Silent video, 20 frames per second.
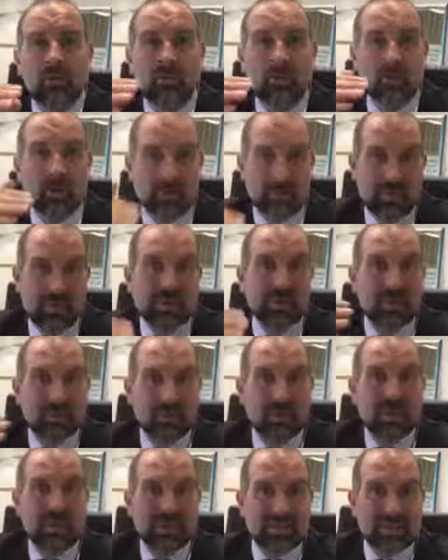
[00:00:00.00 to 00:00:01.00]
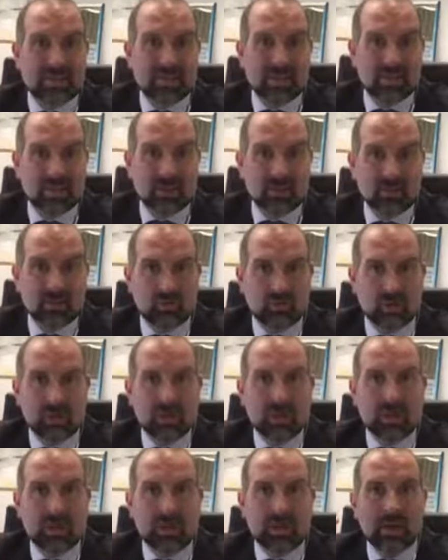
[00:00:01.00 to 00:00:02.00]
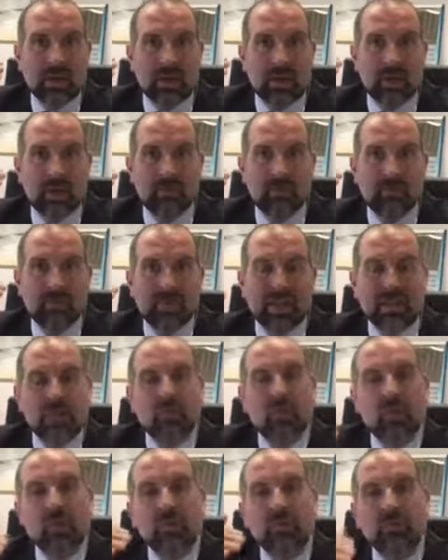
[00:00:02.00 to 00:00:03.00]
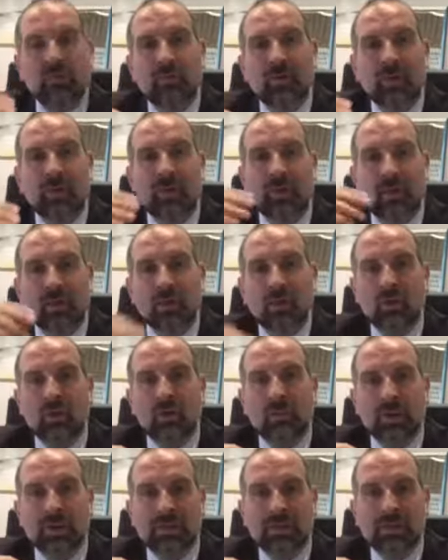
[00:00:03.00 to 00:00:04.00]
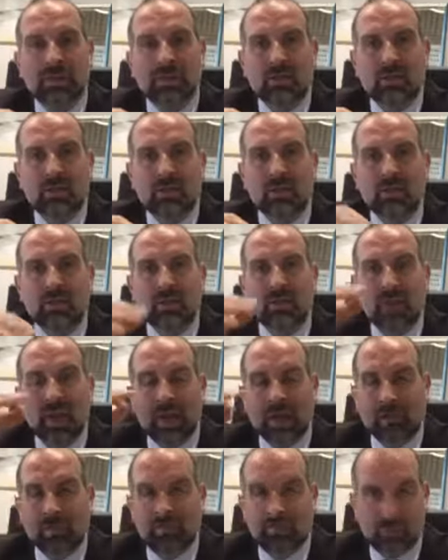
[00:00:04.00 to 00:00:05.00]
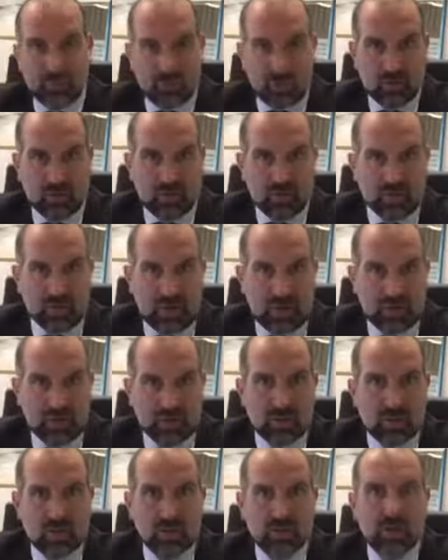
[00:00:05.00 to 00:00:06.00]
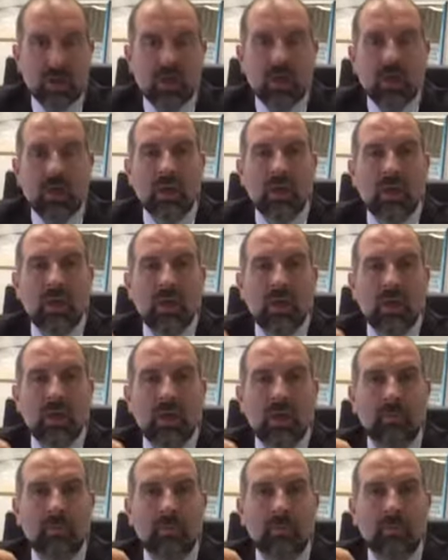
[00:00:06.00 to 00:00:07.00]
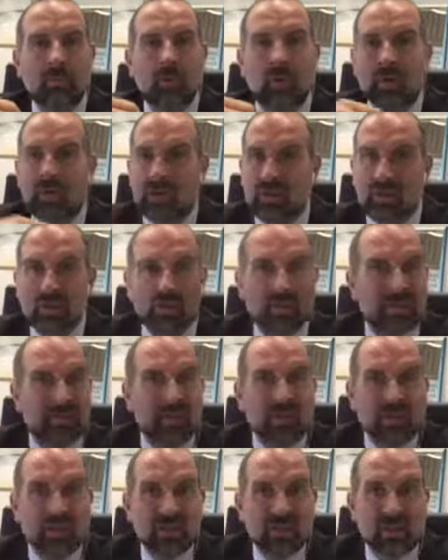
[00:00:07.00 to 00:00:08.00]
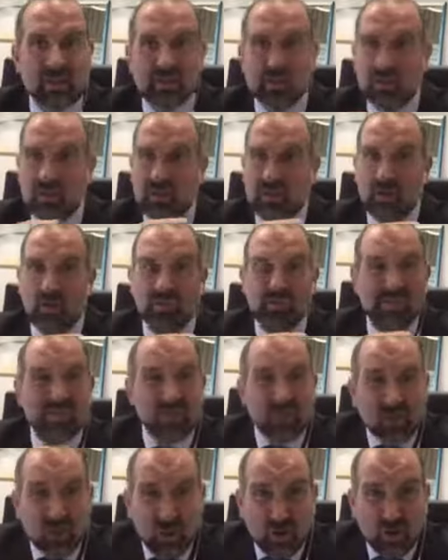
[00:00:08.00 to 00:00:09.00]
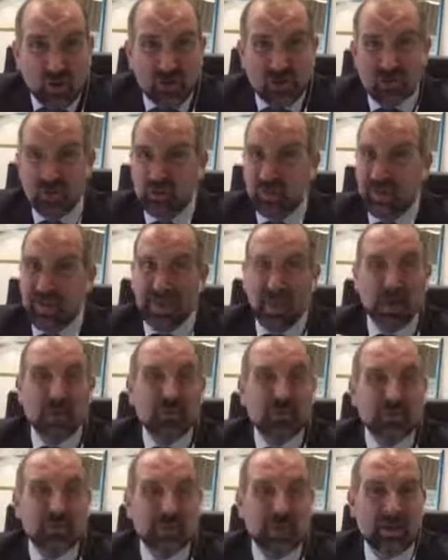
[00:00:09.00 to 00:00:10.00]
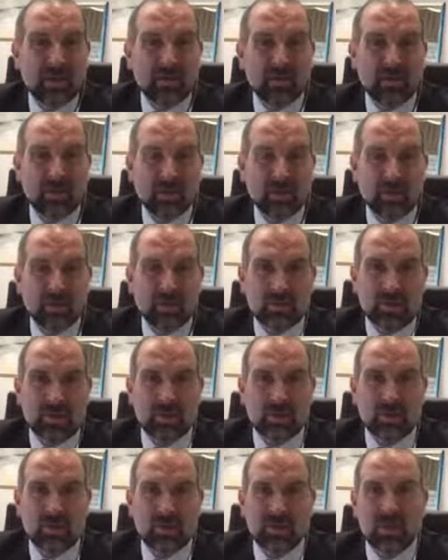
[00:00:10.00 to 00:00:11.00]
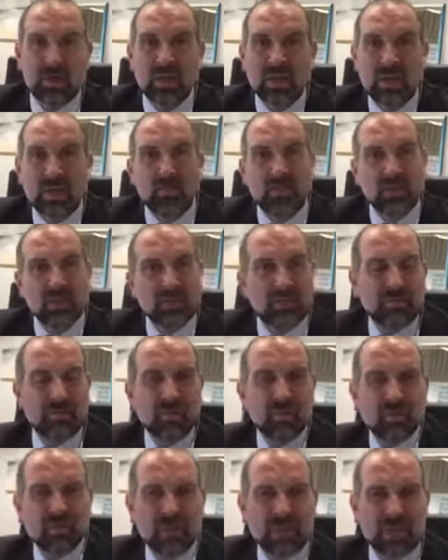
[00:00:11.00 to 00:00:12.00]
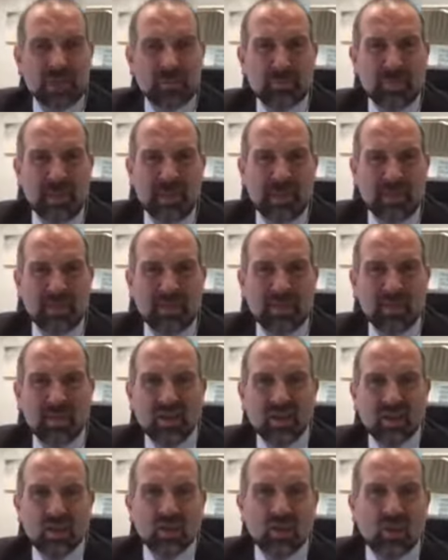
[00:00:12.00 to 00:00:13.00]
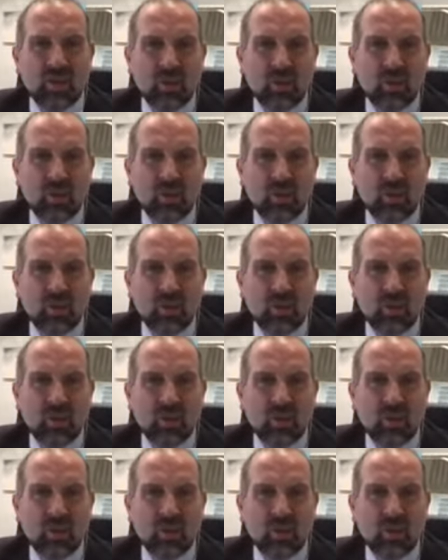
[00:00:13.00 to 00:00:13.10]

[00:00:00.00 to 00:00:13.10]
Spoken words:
cosmetic and plastic surgery. That's why you'll find that a lot of plastic surgeons have free consultations. Whereas a lot of other surgeons, a lot of other doctors, you pay hundreds of pounds for consultations. Because if you've got chest pain, you don't